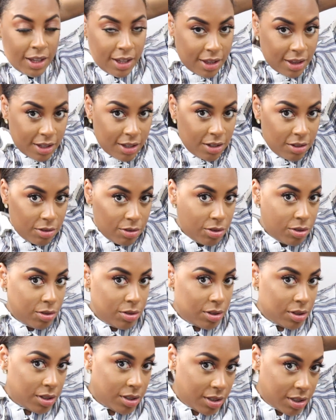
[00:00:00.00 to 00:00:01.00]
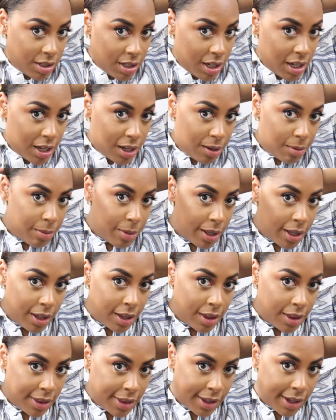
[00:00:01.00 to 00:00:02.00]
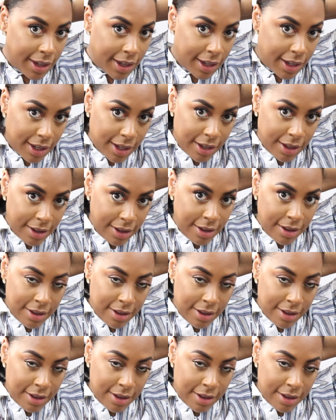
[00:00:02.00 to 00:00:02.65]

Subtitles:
and then you do the same thing.